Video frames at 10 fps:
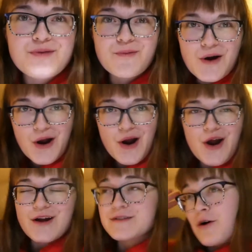
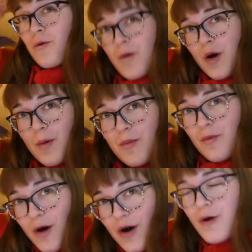words. Whoop,
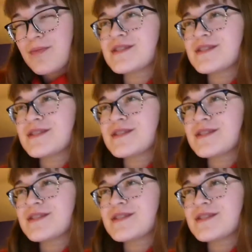whoop.